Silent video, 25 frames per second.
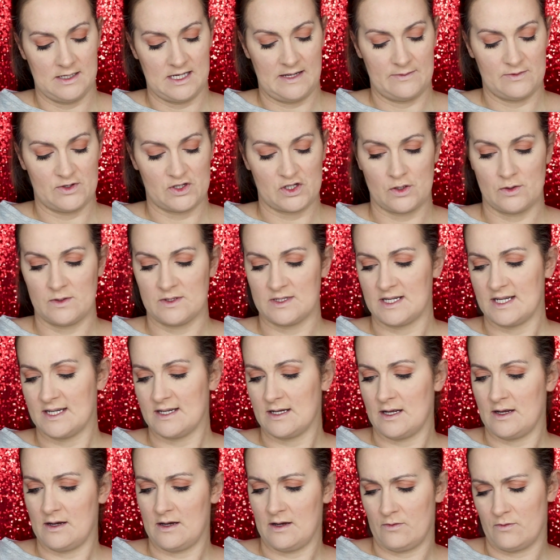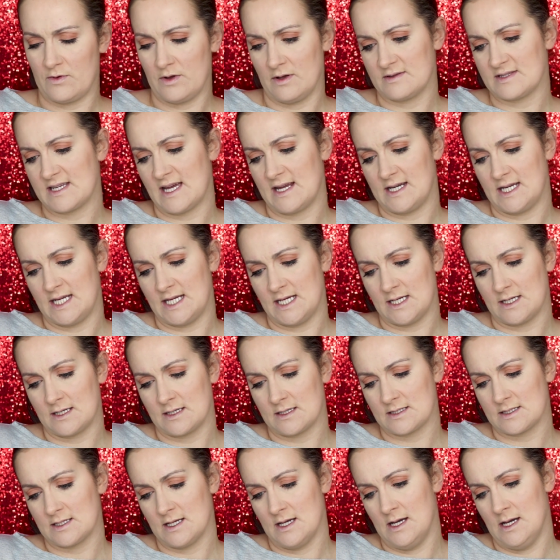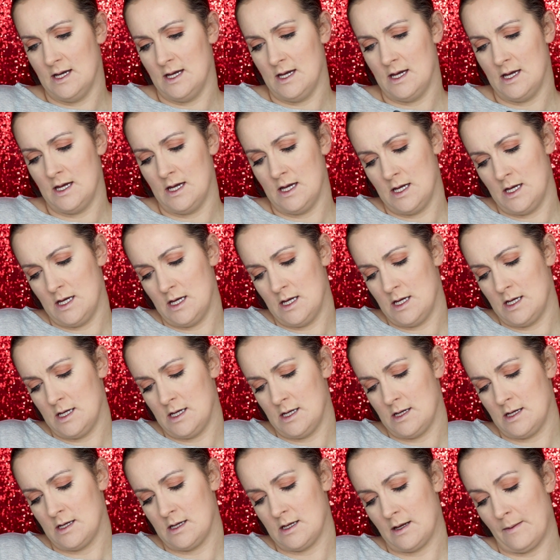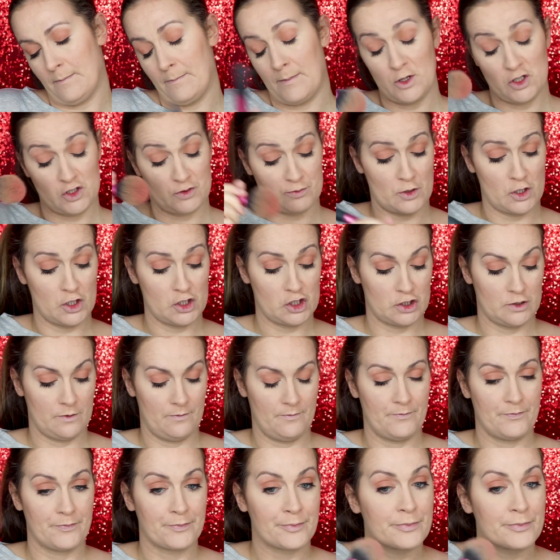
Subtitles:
I'm just using a Real Techniques blush brush